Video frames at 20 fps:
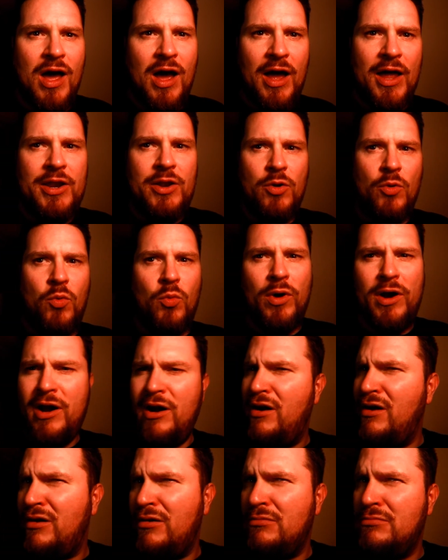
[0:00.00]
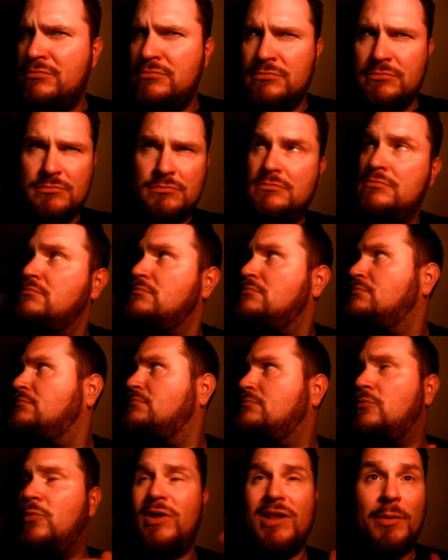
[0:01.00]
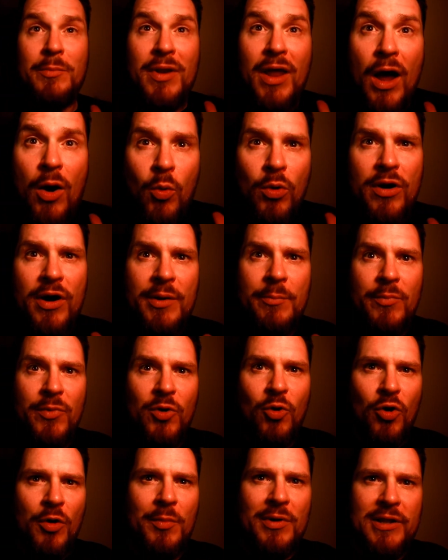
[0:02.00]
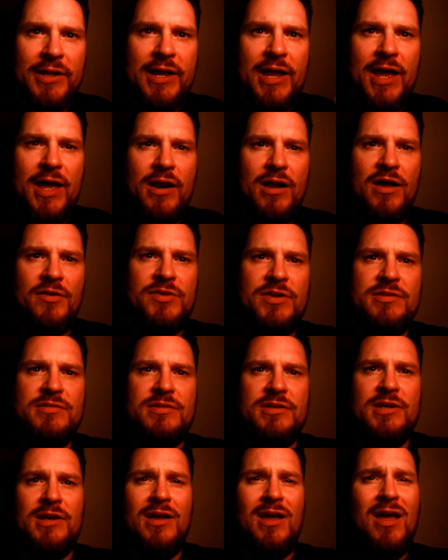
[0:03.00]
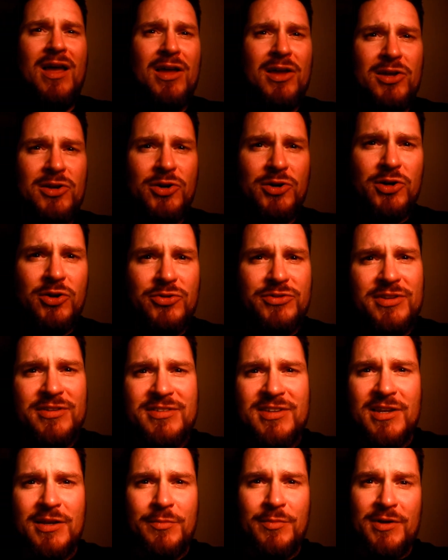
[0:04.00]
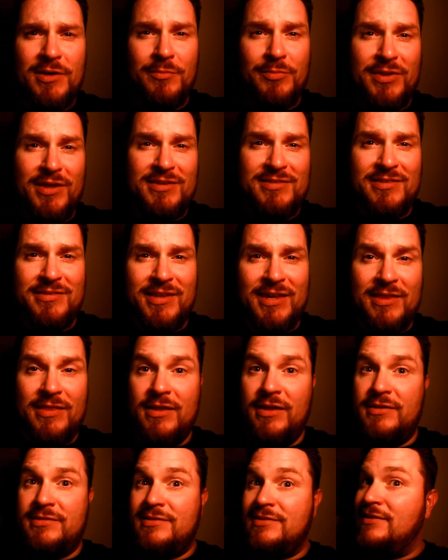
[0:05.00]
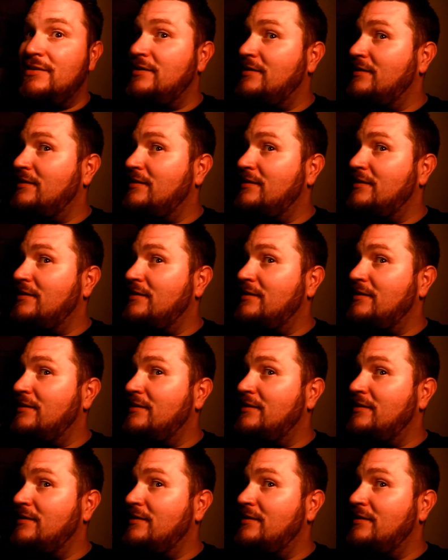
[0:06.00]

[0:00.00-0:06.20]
not where I'm normally at, obviously. You're used to seeing me in places like this.